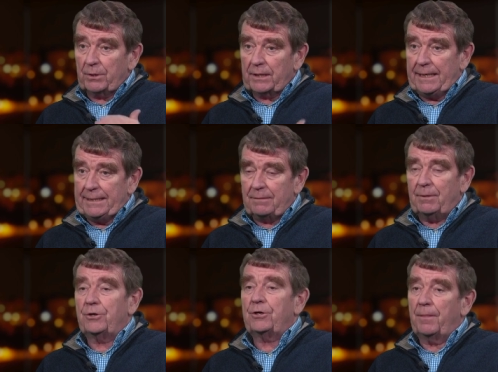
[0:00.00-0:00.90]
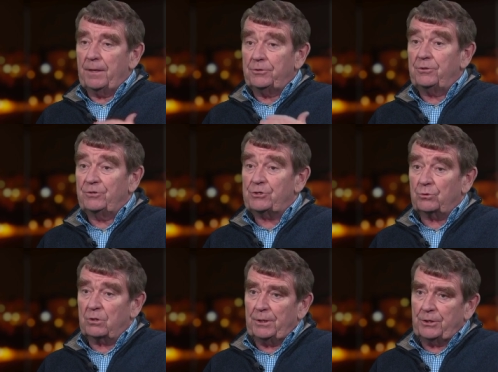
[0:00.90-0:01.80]
a brigade commander, and then a
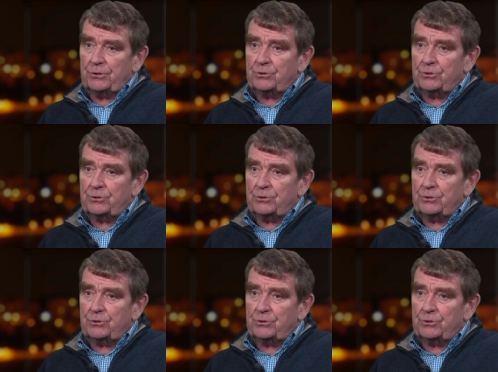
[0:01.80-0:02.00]
divisional commander.